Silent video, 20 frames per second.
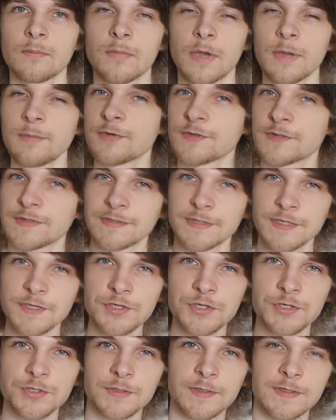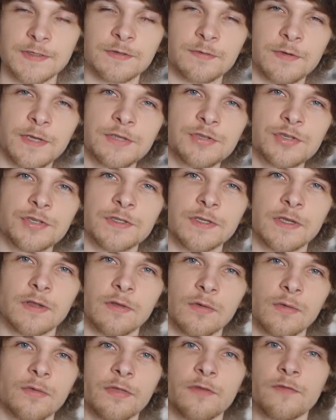My presentation is arranged
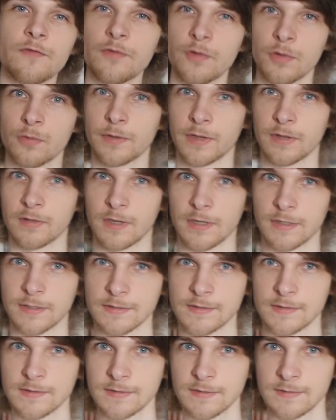along the following lines.